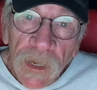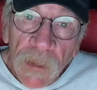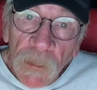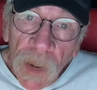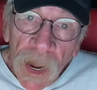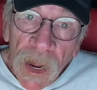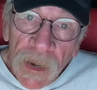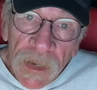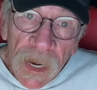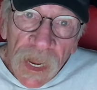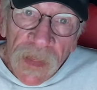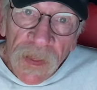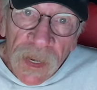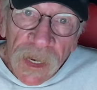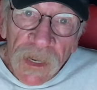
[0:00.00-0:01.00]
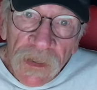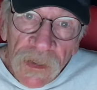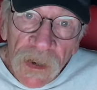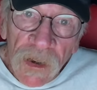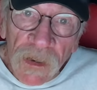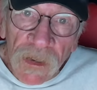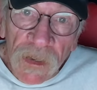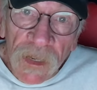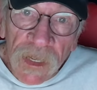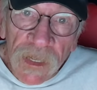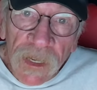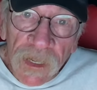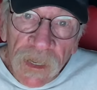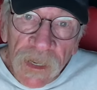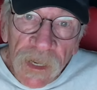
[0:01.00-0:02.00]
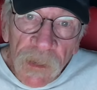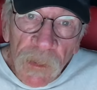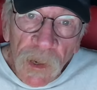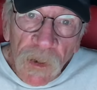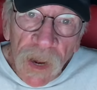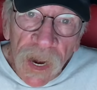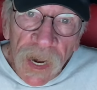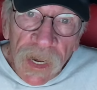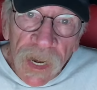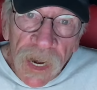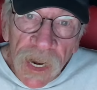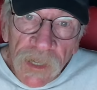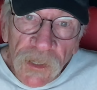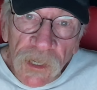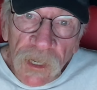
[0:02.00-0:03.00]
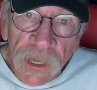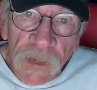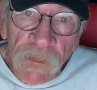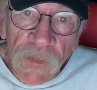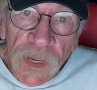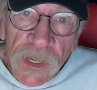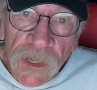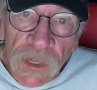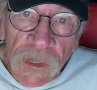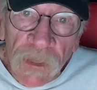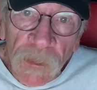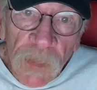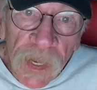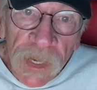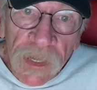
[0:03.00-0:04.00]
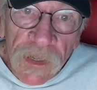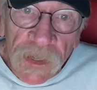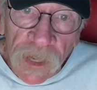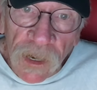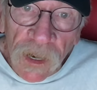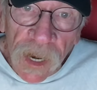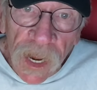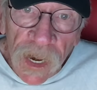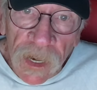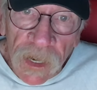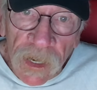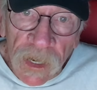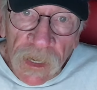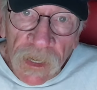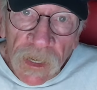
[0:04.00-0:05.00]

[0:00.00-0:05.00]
but nothing is certain until the Democratic National Convention picks their candidate.